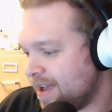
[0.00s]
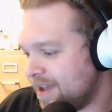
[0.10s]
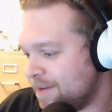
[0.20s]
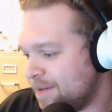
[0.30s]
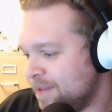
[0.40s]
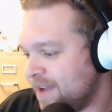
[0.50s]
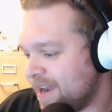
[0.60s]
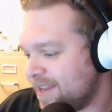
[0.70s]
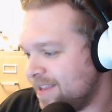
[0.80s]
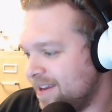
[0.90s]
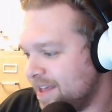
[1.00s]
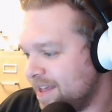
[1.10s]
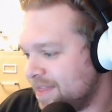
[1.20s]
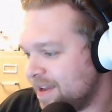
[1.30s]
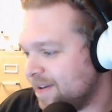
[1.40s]
mean, the fact that
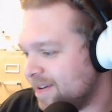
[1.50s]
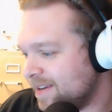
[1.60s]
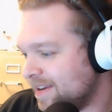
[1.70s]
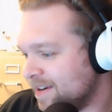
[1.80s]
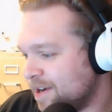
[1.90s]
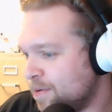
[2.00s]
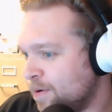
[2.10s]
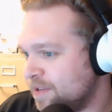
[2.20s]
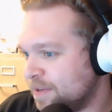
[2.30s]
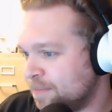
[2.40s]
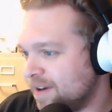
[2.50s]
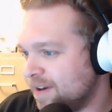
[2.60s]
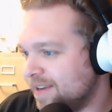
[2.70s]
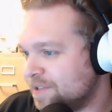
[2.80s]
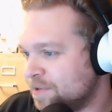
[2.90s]
nothing on here quotes a
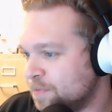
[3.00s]
price